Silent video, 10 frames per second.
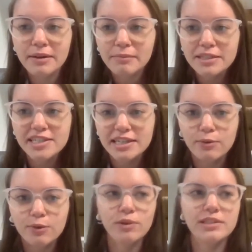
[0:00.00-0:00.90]
never made me
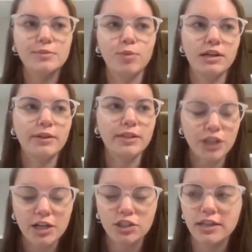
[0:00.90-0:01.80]
stick with one sport,
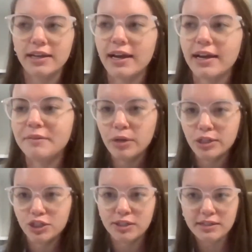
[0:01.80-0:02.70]
which I actually like kind of
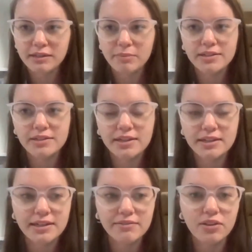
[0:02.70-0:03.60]
appreciated because I
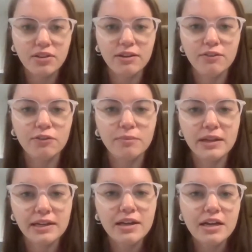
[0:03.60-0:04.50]
did everything from
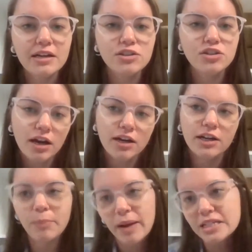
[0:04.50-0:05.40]
like
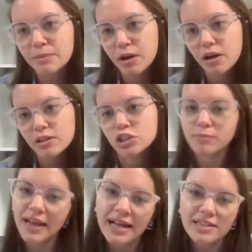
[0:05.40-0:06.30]
soccer to basketball to
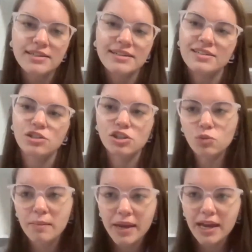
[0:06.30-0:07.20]
gymnastics to
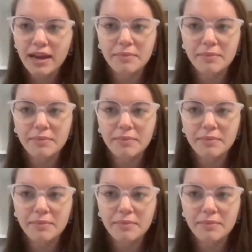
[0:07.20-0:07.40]
swimming.